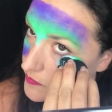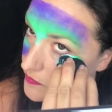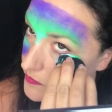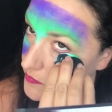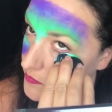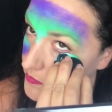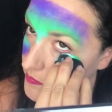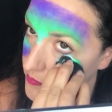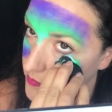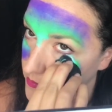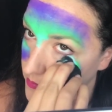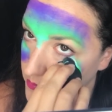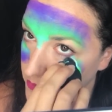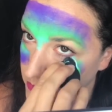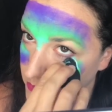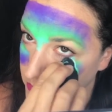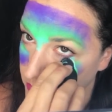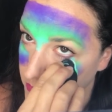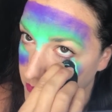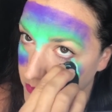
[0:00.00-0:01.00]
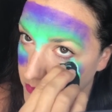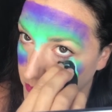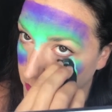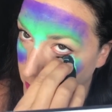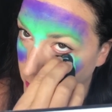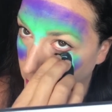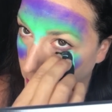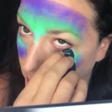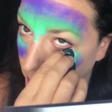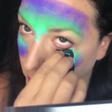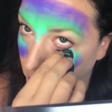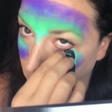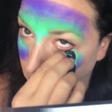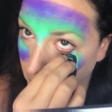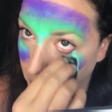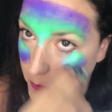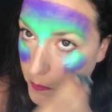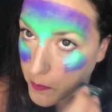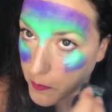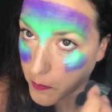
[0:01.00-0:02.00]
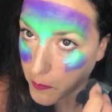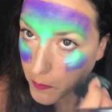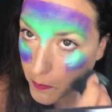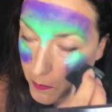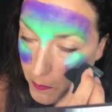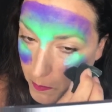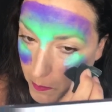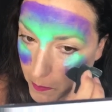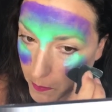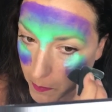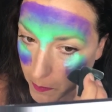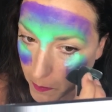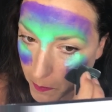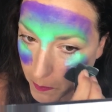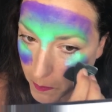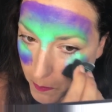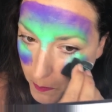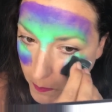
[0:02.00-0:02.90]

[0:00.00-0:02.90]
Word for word: Of all the colors in face painting world, purples and blues,